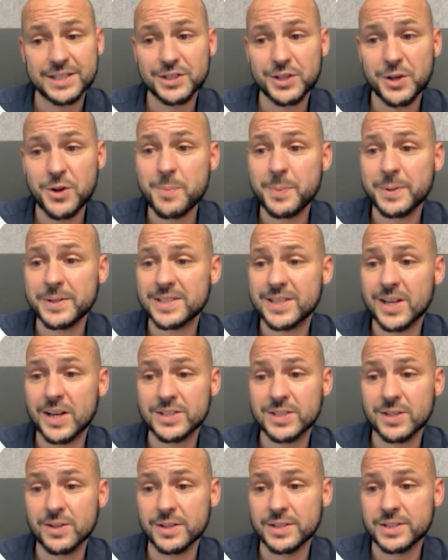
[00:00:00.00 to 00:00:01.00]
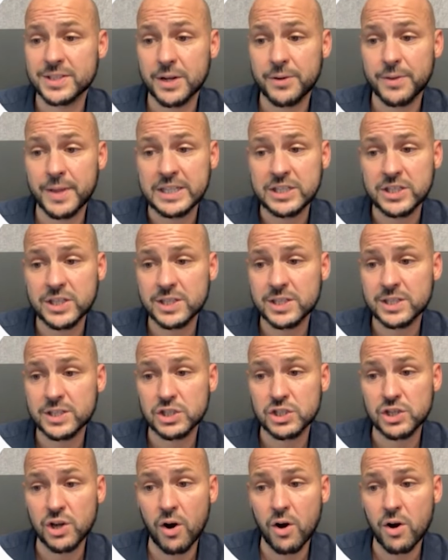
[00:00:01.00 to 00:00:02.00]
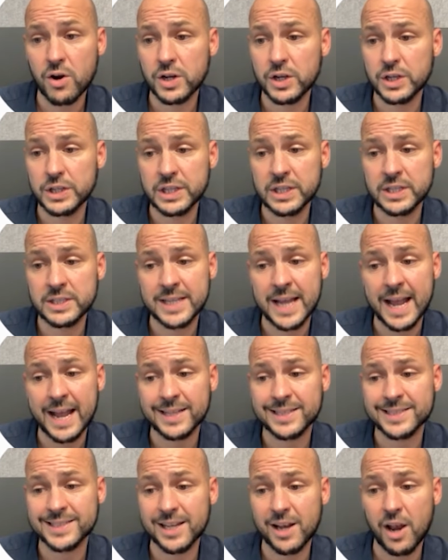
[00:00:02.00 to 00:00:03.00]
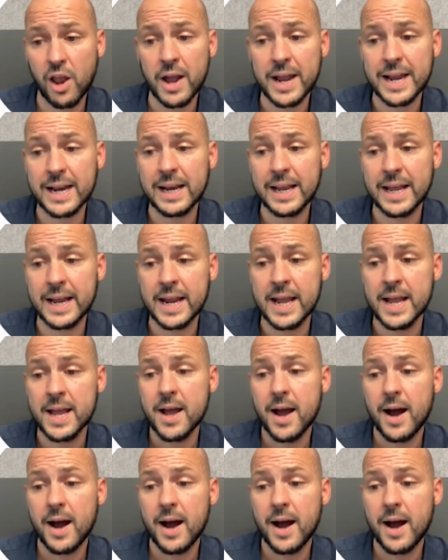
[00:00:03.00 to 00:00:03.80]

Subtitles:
are super subtle, so they just darken the text slightly